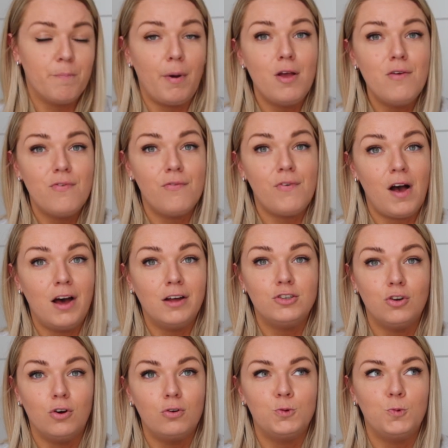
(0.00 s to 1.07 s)
Both of our
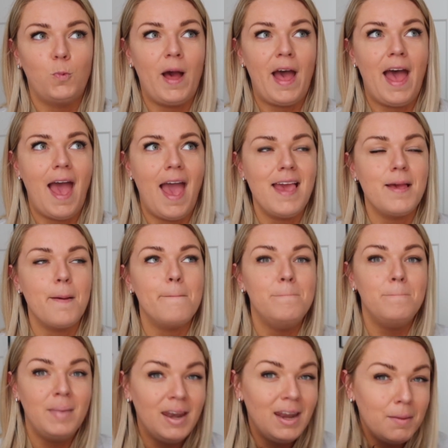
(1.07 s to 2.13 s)
dogs wear a
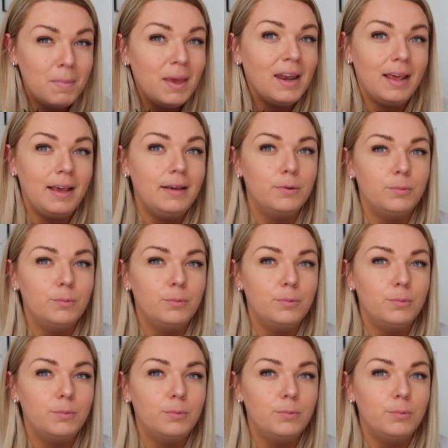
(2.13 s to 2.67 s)
mini,